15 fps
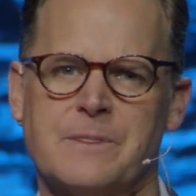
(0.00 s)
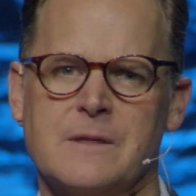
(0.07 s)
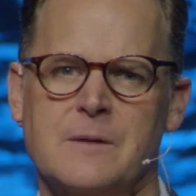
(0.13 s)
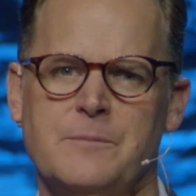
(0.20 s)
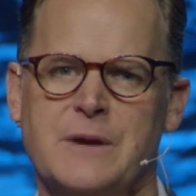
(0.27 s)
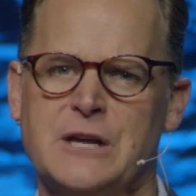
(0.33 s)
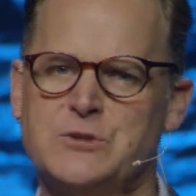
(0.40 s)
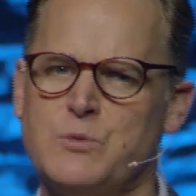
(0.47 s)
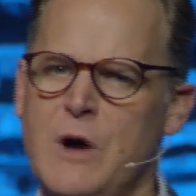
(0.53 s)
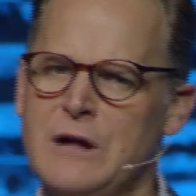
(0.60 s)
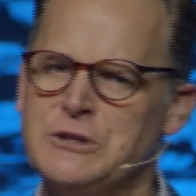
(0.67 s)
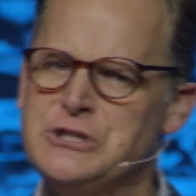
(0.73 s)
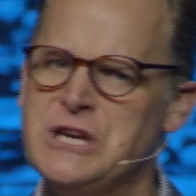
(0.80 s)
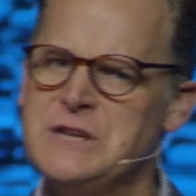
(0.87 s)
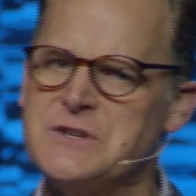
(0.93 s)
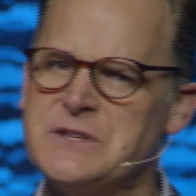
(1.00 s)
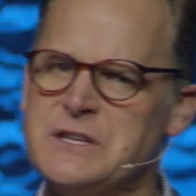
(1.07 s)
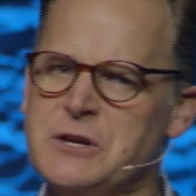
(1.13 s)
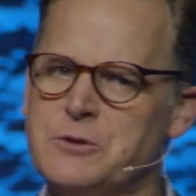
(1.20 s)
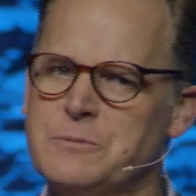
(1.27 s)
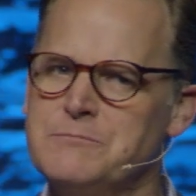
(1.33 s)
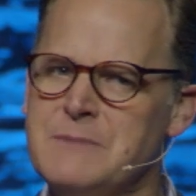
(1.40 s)
Because while Jesus
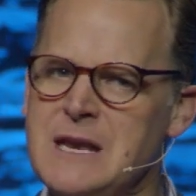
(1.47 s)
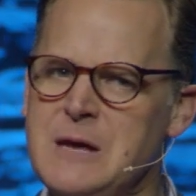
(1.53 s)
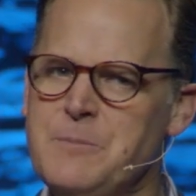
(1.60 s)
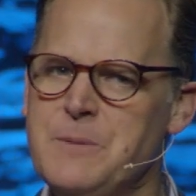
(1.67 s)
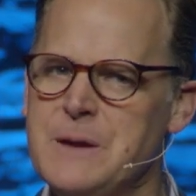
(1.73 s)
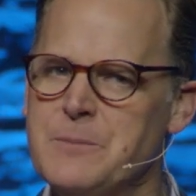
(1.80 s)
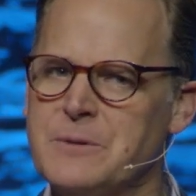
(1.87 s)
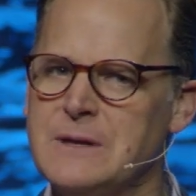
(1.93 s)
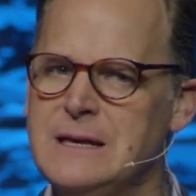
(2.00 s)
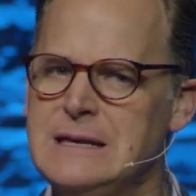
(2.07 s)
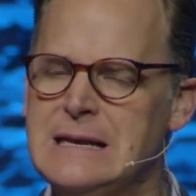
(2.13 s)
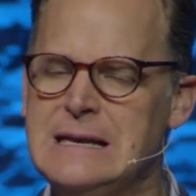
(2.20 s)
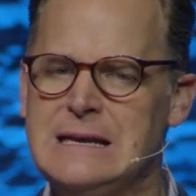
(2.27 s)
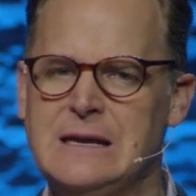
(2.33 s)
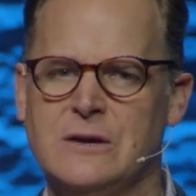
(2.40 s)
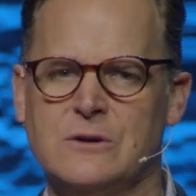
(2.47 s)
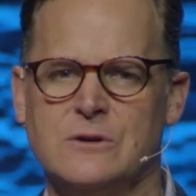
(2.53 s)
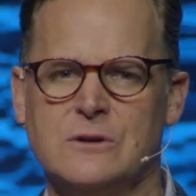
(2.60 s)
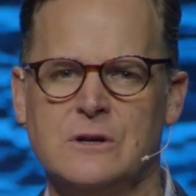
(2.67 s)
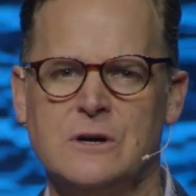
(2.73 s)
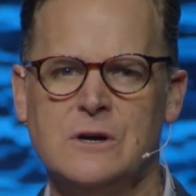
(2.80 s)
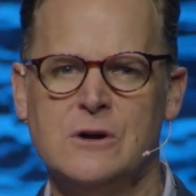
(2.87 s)
healed many people, he didn't
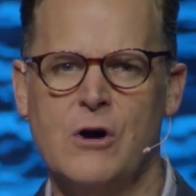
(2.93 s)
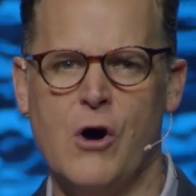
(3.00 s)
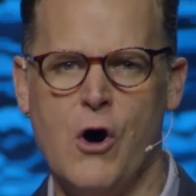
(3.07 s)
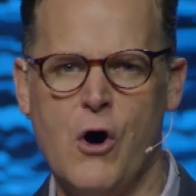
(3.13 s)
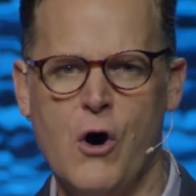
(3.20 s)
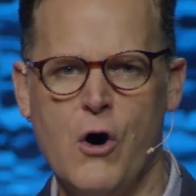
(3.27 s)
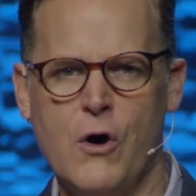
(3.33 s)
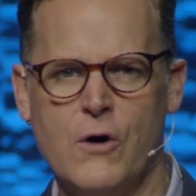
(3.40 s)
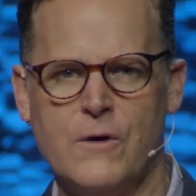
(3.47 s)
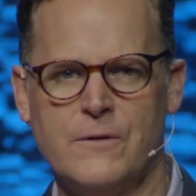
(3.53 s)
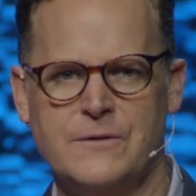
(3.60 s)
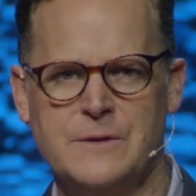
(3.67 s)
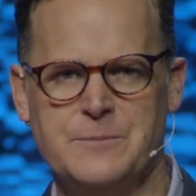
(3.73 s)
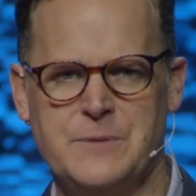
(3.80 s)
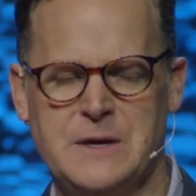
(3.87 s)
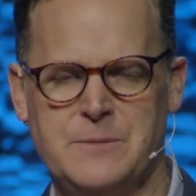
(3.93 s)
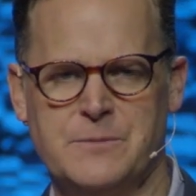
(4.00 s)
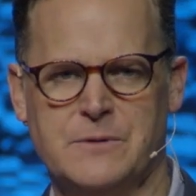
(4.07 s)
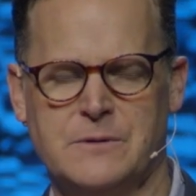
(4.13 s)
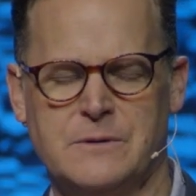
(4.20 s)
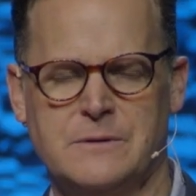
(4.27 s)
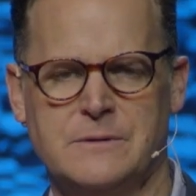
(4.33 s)
heal all the
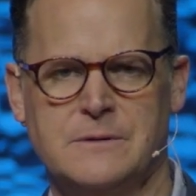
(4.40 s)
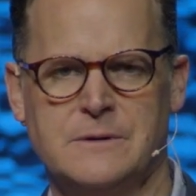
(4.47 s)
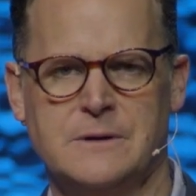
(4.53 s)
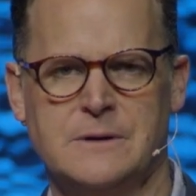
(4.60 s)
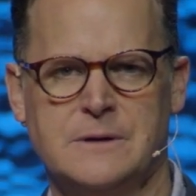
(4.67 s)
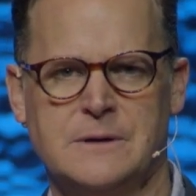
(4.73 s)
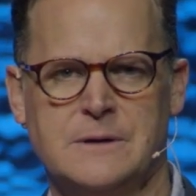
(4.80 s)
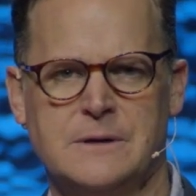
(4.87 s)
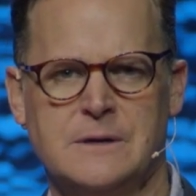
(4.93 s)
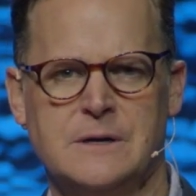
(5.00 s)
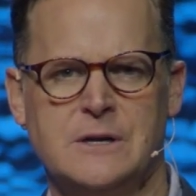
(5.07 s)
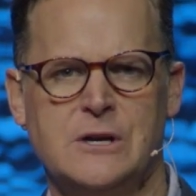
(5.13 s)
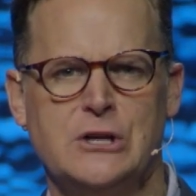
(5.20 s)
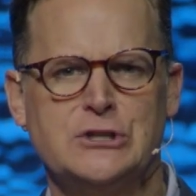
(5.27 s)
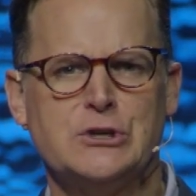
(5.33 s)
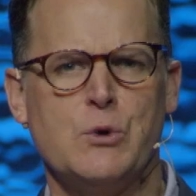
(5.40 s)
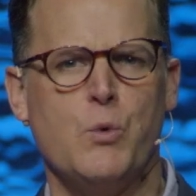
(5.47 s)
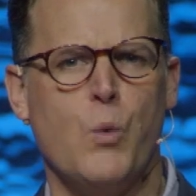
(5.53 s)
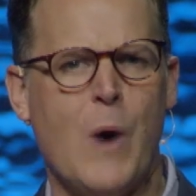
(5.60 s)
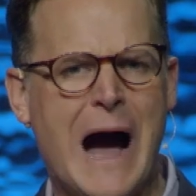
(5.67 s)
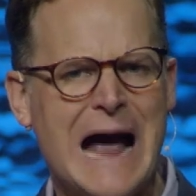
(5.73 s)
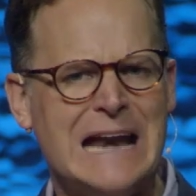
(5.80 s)
people. So
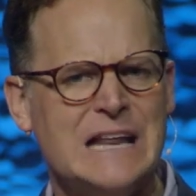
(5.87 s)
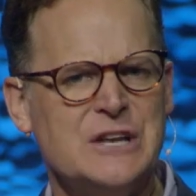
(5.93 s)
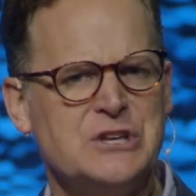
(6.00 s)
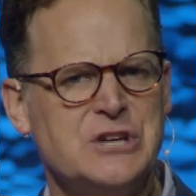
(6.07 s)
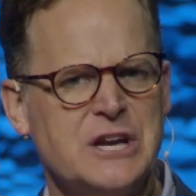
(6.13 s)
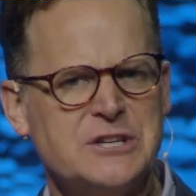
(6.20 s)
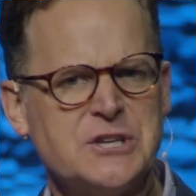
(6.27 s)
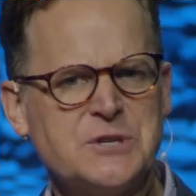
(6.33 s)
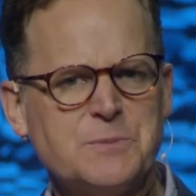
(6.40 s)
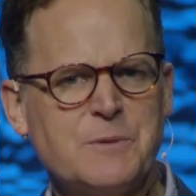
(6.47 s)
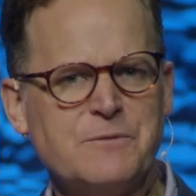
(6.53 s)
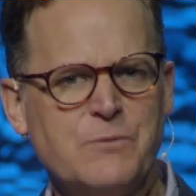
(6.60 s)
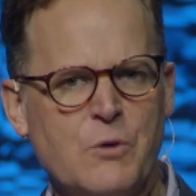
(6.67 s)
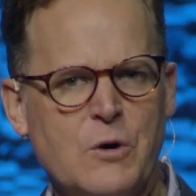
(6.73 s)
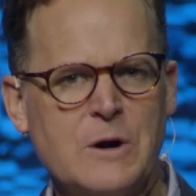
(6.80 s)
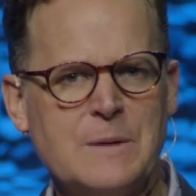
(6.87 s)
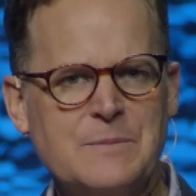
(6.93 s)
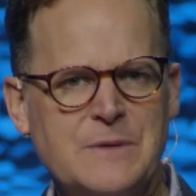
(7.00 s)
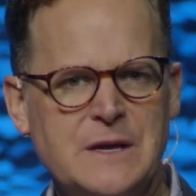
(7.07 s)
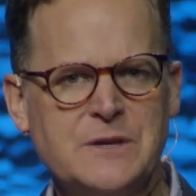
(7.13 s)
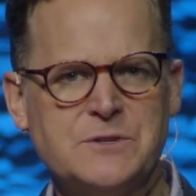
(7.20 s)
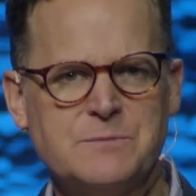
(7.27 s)
why did Jesus perform
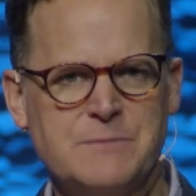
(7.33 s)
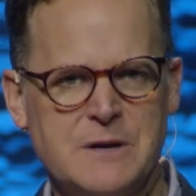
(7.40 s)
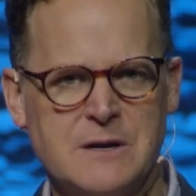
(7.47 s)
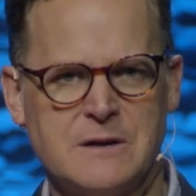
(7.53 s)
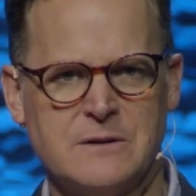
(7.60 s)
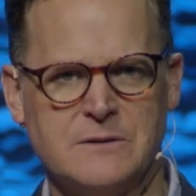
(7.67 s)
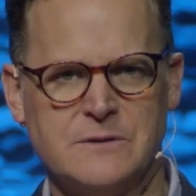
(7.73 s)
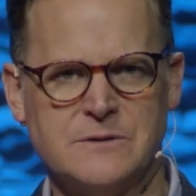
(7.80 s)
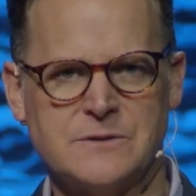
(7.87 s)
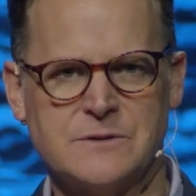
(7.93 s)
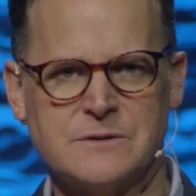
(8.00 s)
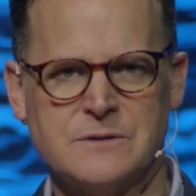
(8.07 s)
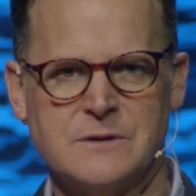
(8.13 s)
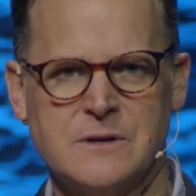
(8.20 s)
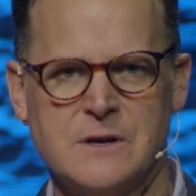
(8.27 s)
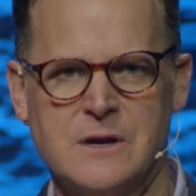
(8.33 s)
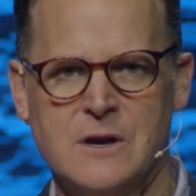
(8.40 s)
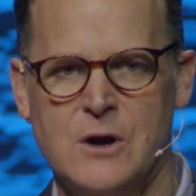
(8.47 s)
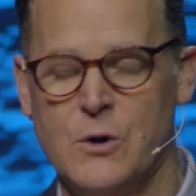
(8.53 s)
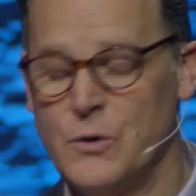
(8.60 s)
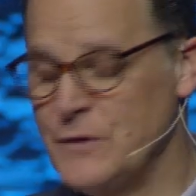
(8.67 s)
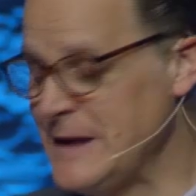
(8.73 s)
these miracles?
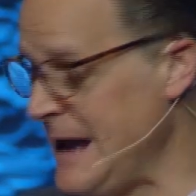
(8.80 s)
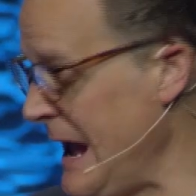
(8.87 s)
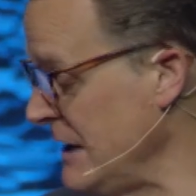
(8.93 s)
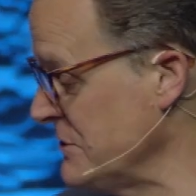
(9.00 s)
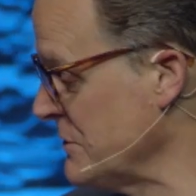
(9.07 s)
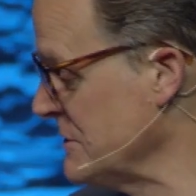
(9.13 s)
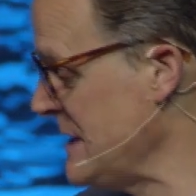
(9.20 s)
Well, the answer is